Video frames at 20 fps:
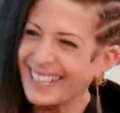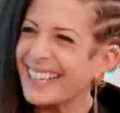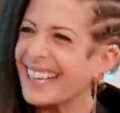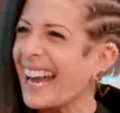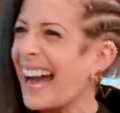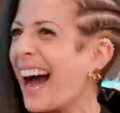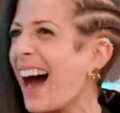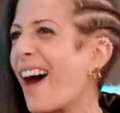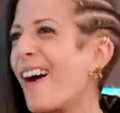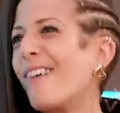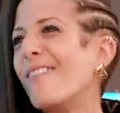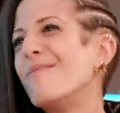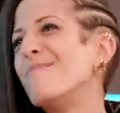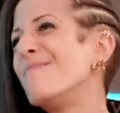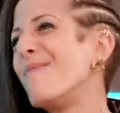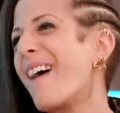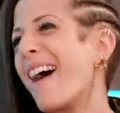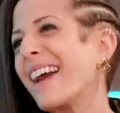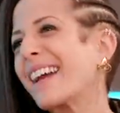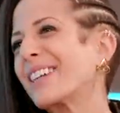go!
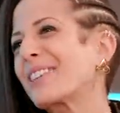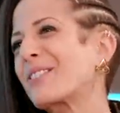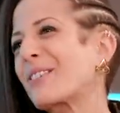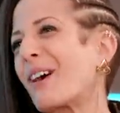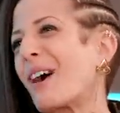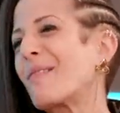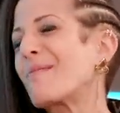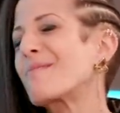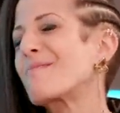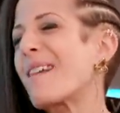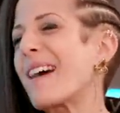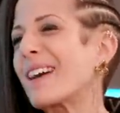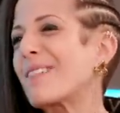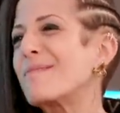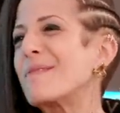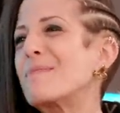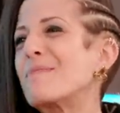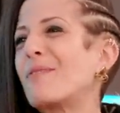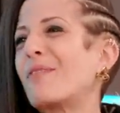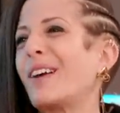mic drop. Where can
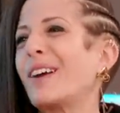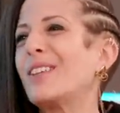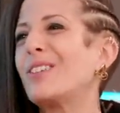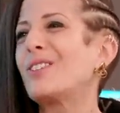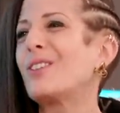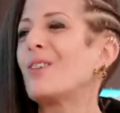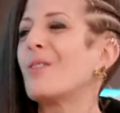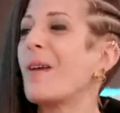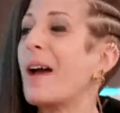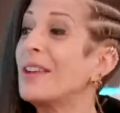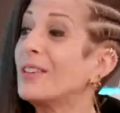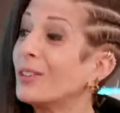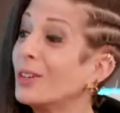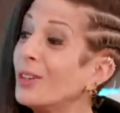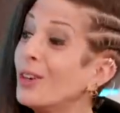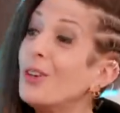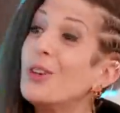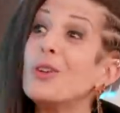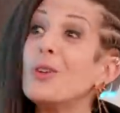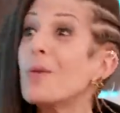people find you and your
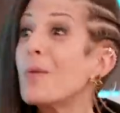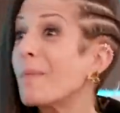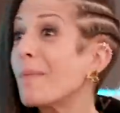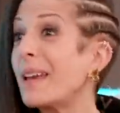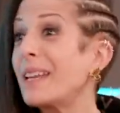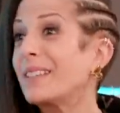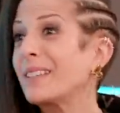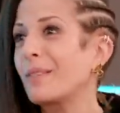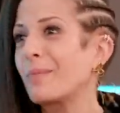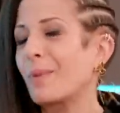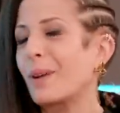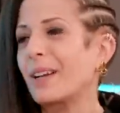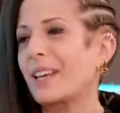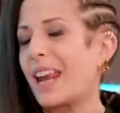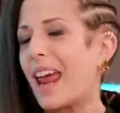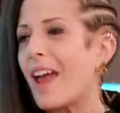new amazing book and